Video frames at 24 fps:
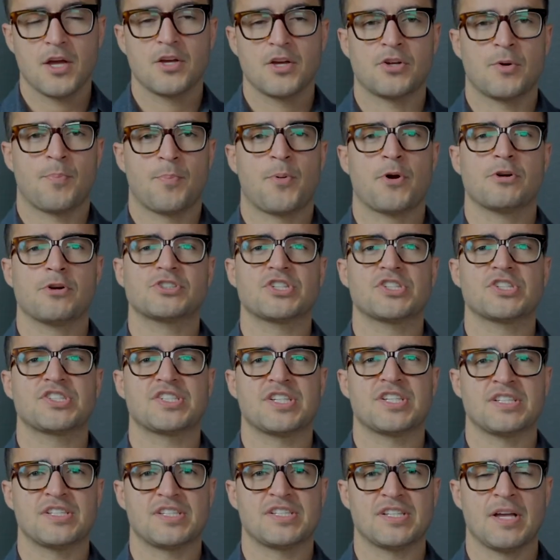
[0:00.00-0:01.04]
You're
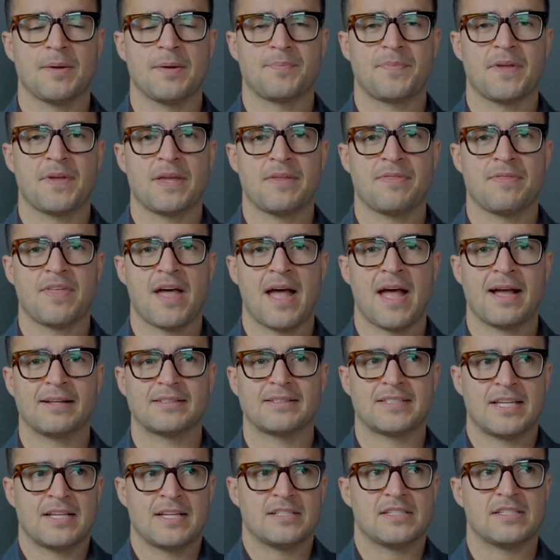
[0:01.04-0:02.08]
purchasing something
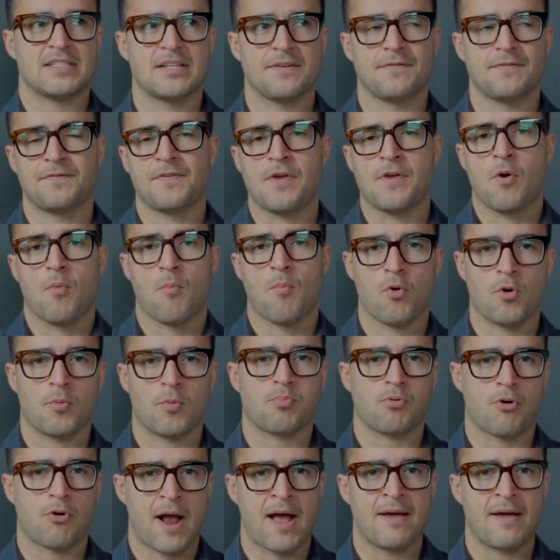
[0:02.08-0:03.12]
that tends to feel more
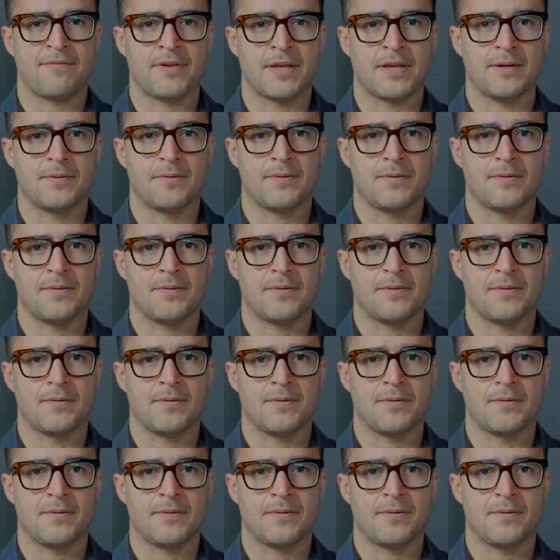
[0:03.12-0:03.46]
private,